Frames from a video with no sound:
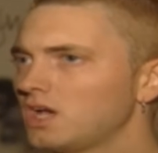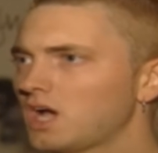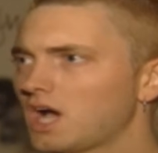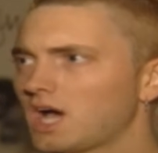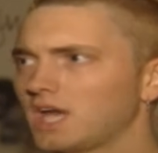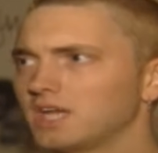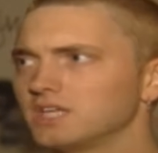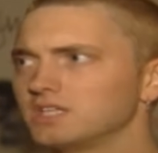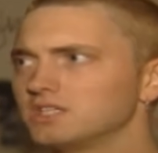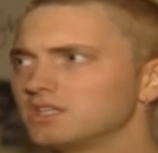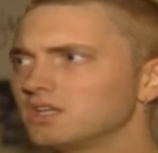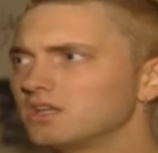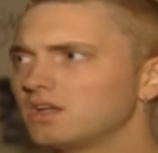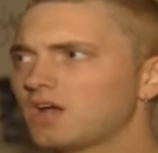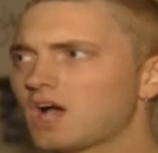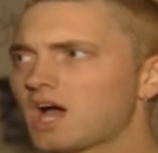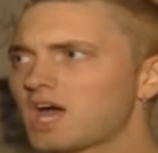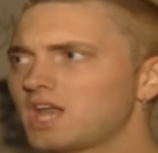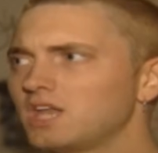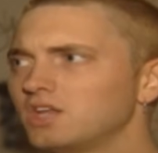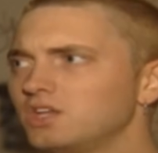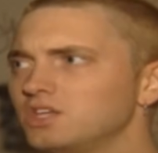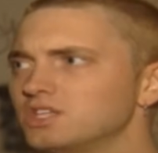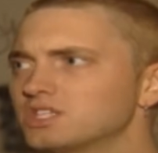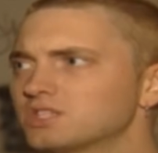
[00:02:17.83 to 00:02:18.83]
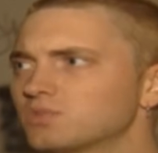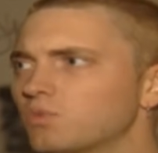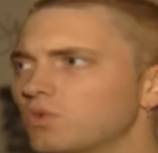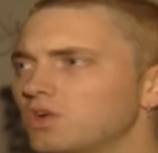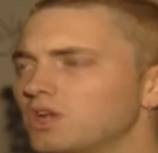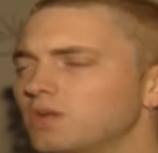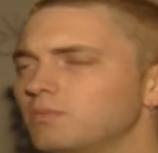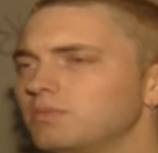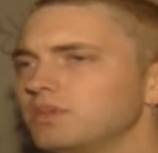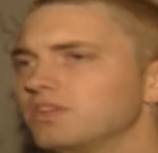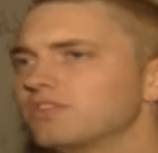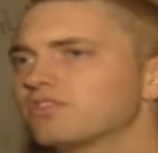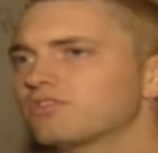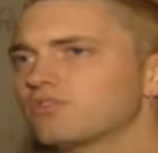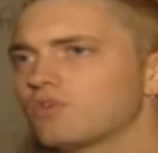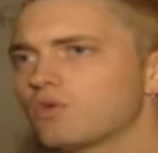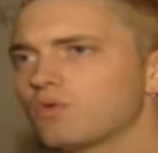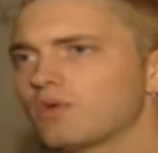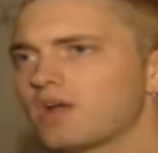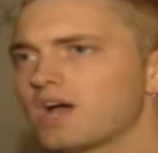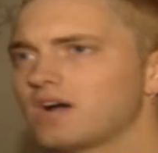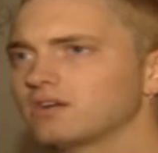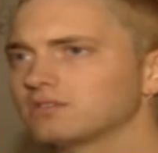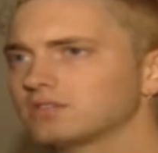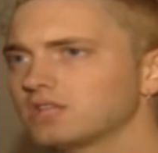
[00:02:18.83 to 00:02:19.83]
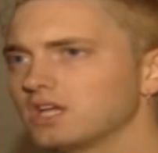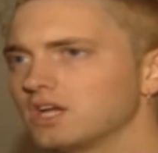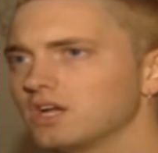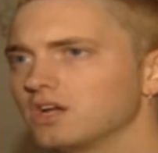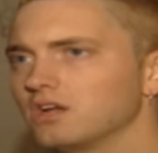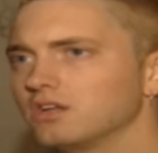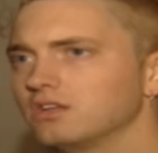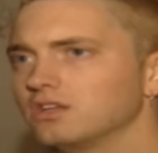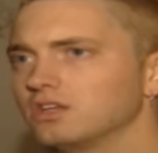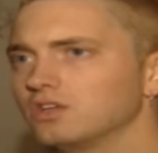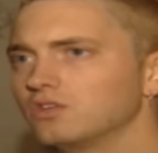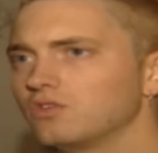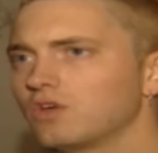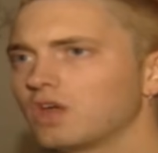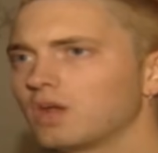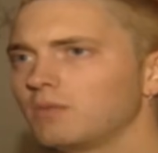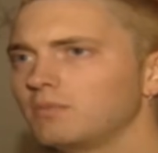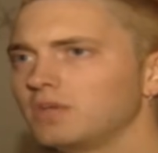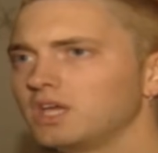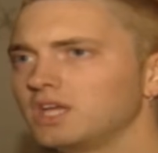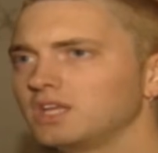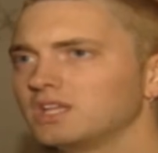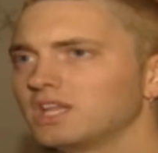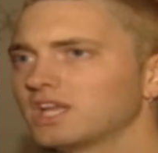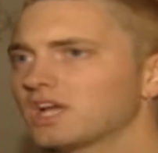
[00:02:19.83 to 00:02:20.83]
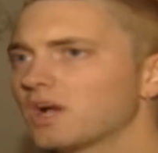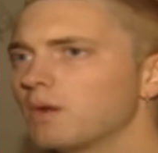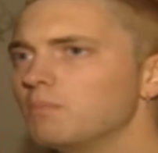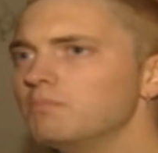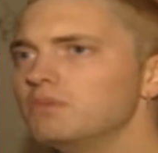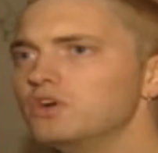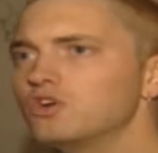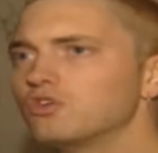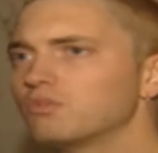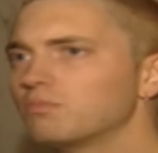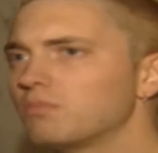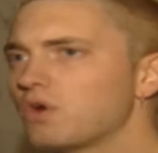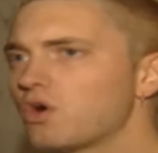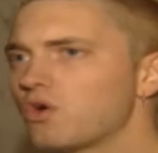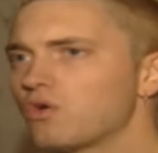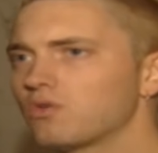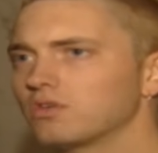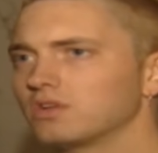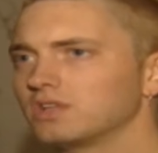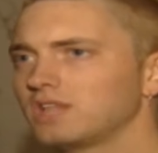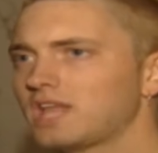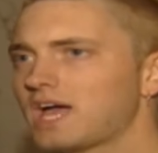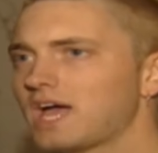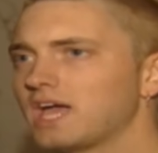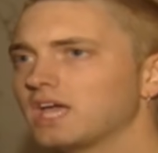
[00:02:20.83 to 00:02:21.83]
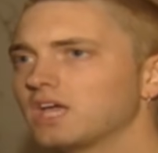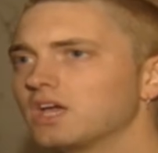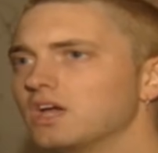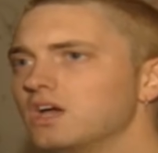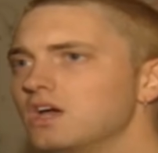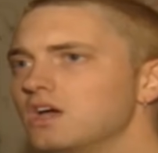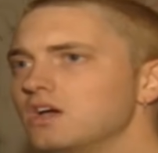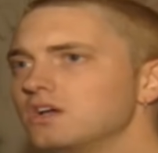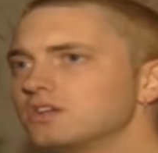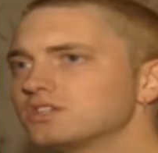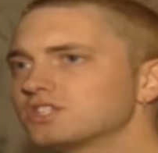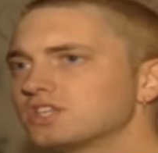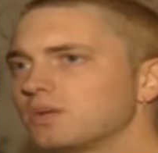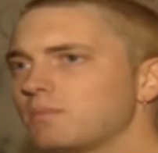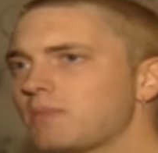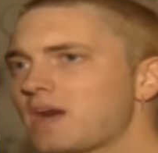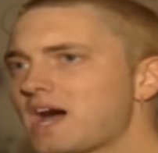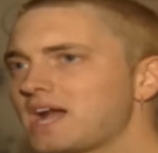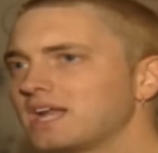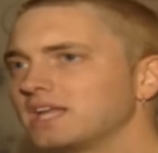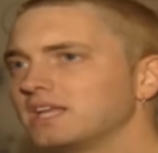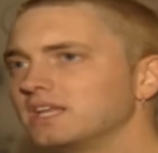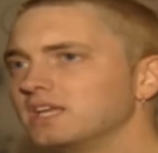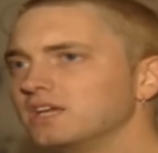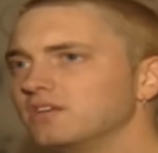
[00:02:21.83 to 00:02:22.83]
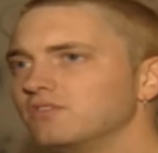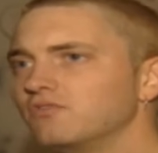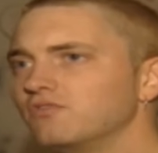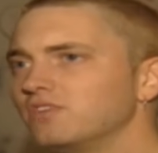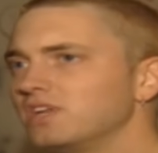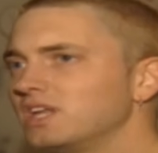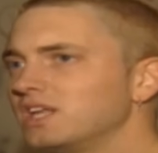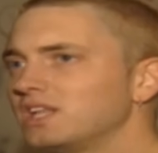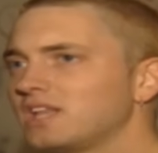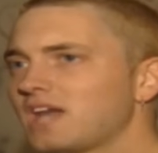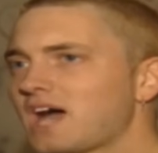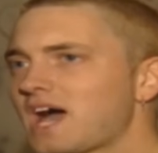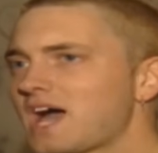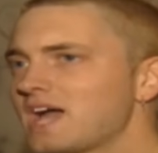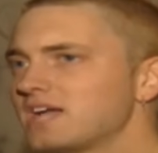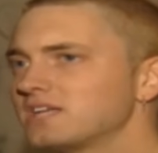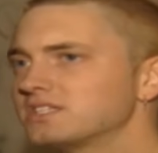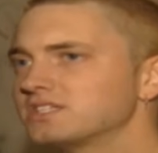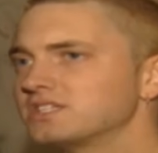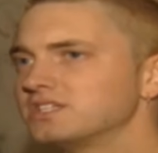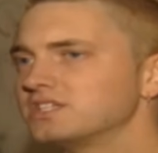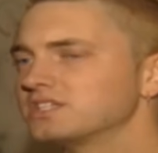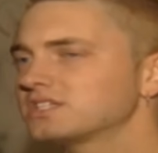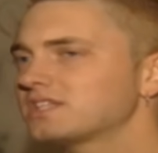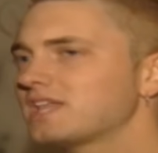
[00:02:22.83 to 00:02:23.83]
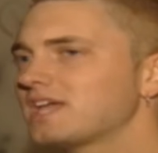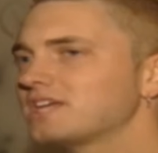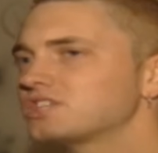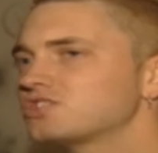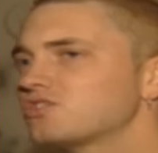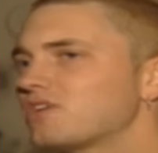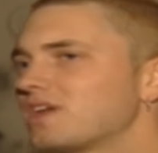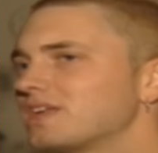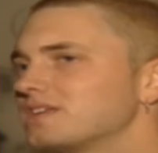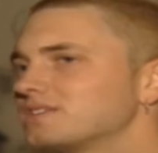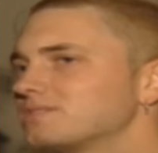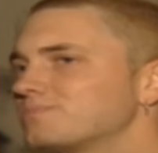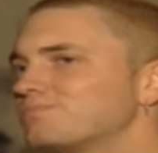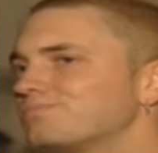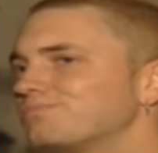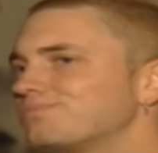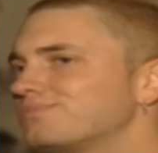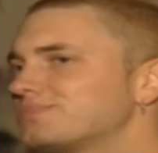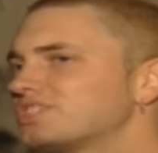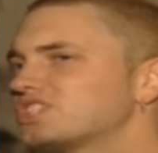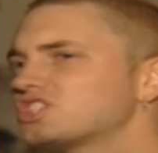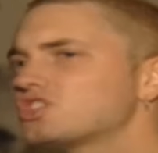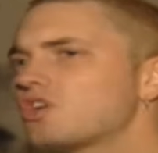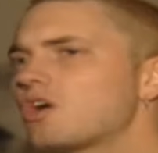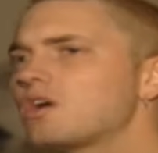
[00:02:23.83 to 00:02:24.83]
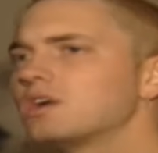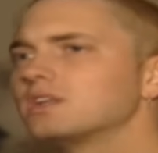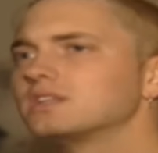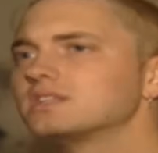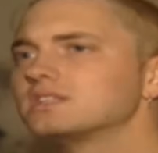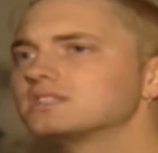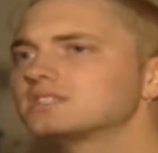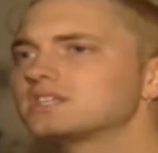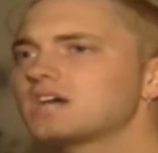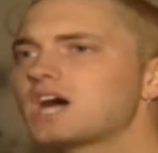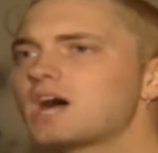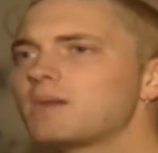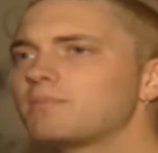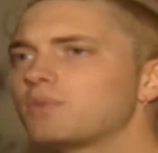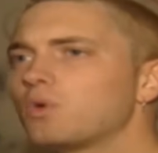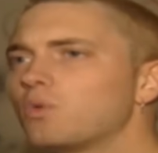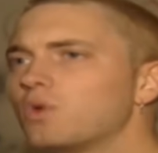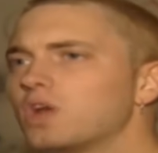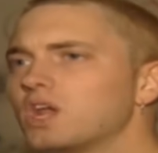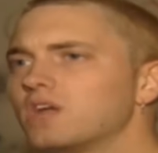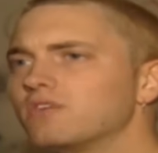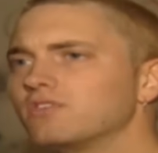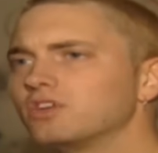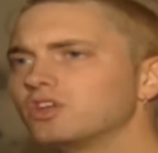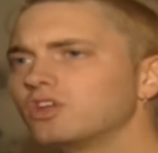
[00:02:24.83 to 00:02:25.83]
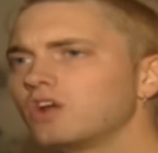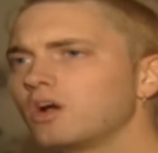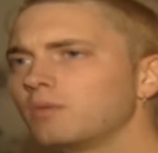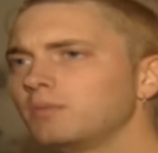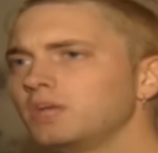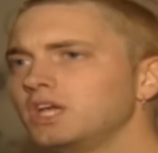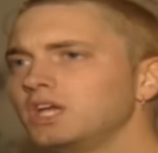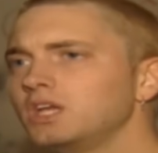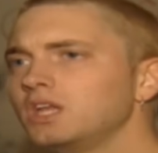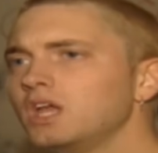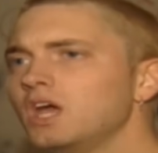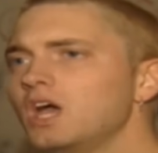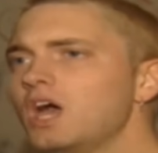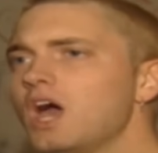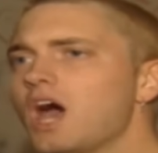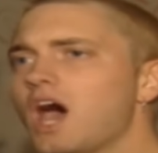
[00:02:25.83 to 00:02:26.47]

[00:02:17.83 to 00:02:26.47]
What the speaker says: I didn't just want to be thrown out there. You know what I mean? Like a milk bone, or like somebody that Vanilla Ice and just like try to start at the top or whatever. You know what I mean?